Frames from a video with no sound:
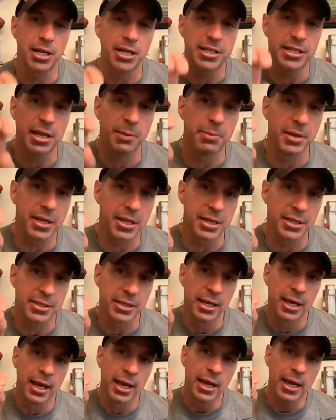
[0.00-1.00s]
He said
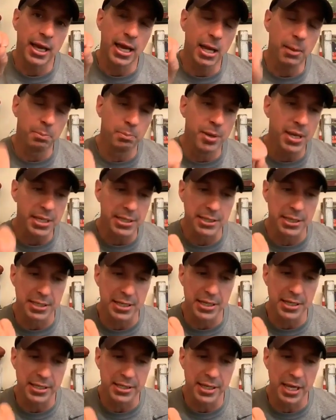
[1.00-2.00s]
because in
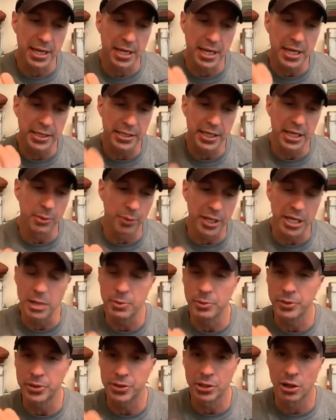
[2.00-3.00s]
business, he said he did what
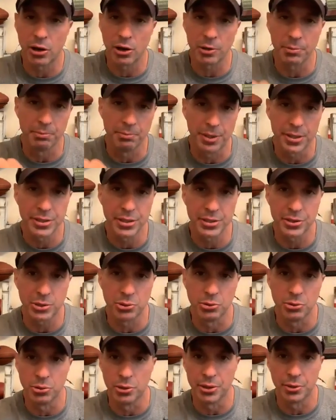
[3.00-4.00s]
he was taught in business
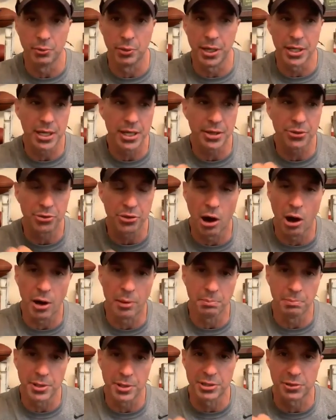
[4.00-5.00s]
school and what he
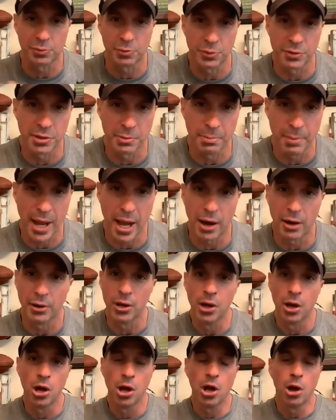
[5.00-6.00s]
thought business was about,
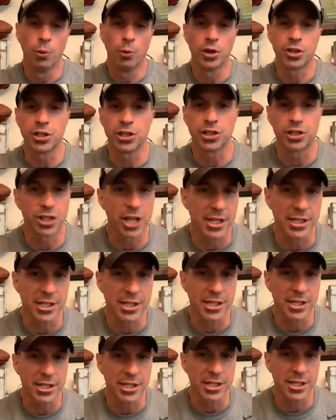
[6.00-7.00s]
which is
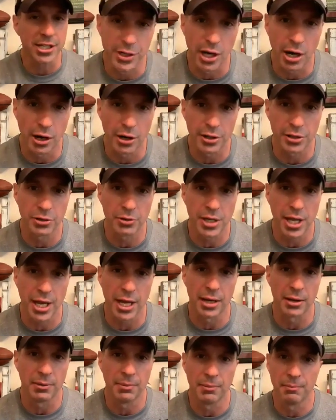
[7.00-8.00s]
chasing down every dollar you
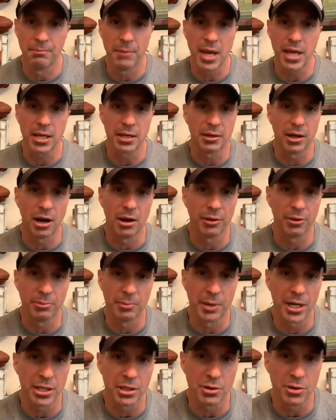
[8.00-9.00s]
can, making all the
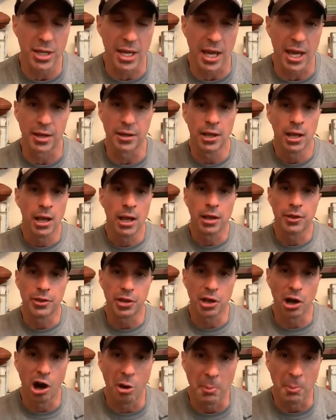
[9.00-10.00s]
money you can.
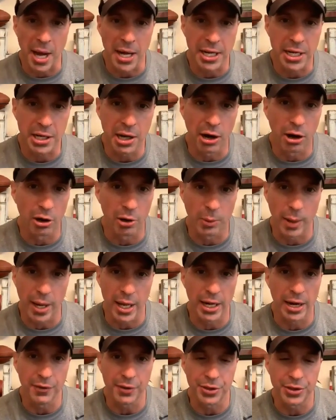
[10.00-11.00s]
The almighty dollar
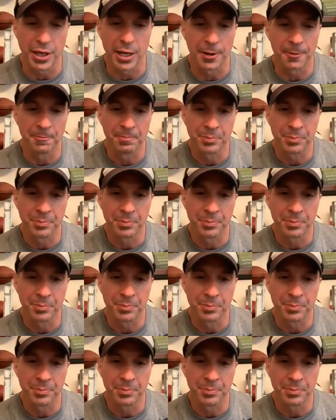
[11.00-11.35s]
ran everything.